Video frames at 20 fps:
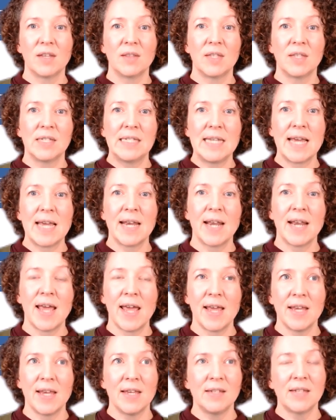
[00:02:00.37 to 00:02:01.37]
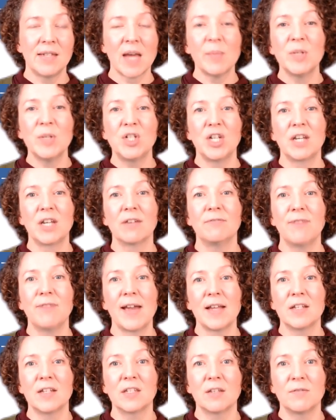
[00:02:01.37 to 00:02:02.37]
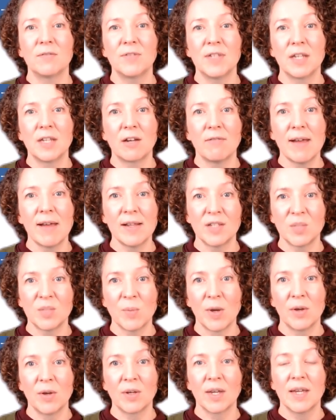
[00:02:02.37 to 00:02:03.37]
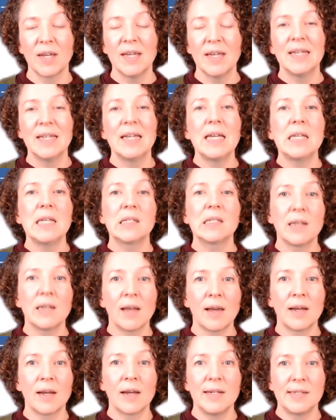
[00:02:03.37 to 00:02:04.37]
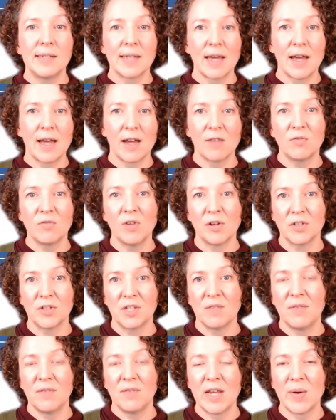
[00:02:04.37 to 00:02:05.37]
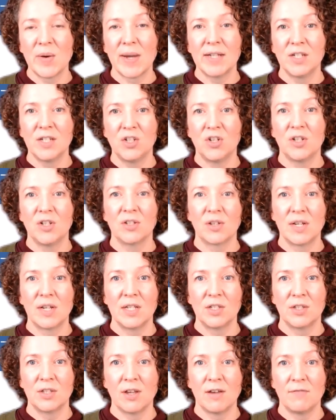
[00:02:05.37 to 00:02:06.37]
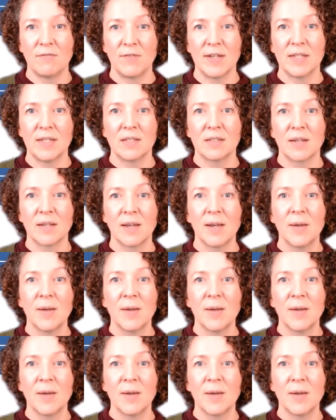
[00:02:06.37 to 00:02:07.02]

DNA damaging effects of cigarette smoke, it's likely to have lots of neoantigens on its surface.